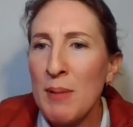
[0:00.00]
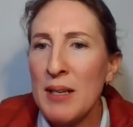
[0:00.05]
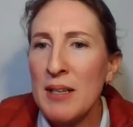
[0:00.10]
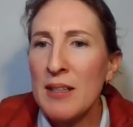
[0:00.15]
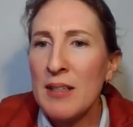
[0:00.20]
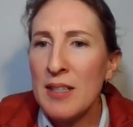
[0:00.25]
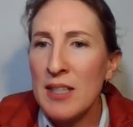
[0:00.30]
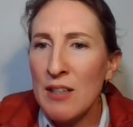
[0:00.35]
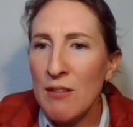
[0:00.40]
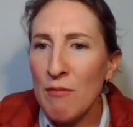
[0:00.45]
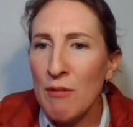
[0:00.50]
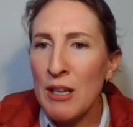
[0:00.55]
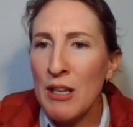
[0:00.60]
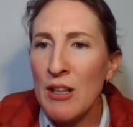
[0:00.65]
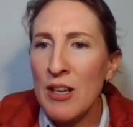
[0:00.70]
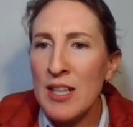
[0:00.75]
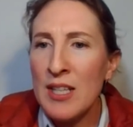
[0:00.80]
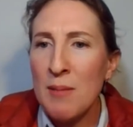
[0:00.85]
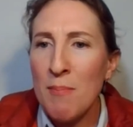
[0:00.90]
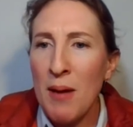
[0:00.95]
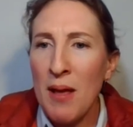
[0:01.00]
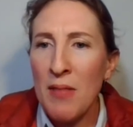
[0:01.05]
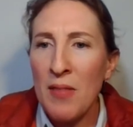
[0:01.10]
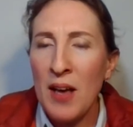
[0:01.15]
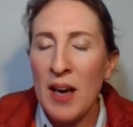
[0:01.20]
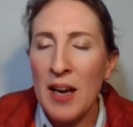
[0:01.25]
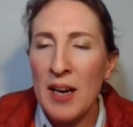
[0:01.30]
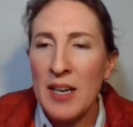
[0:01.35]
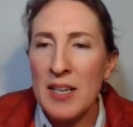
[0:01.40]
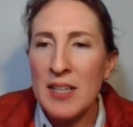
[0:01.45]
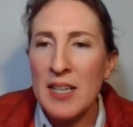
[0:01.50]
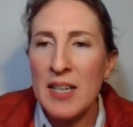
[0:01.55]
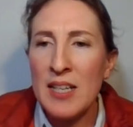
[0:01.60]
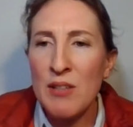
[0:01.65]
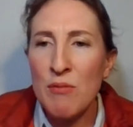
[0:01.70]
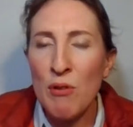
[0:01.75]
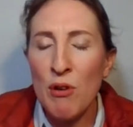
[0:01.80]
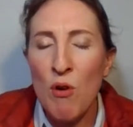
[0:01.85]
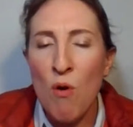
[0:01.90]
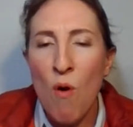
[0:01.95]
but didn't realise about the honey
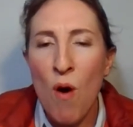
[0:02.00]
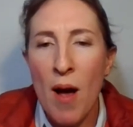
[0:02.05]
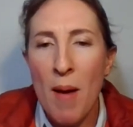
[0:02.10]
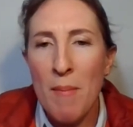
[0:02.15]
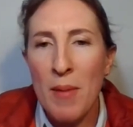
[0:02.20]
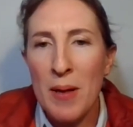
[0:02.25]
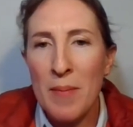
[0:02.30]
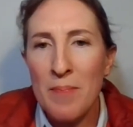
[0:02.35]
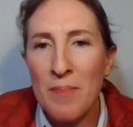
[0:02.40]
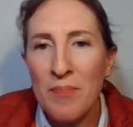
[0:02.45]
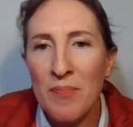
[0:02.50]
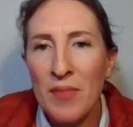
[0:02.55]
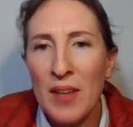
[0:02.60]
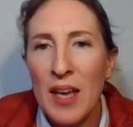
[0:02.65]
test requirement.